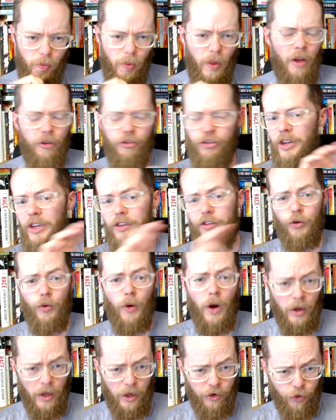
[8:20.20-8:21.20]
She takes a
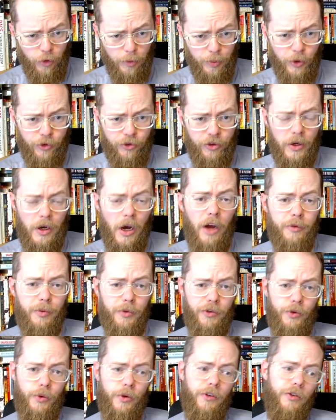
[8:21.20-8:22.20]
chronological approach to the Gospel
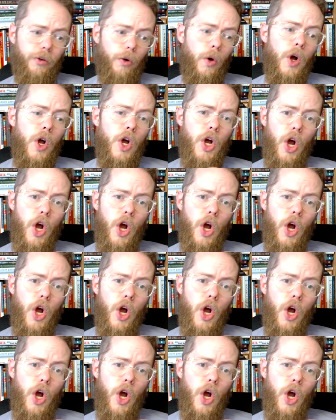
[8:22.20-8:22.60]
story, so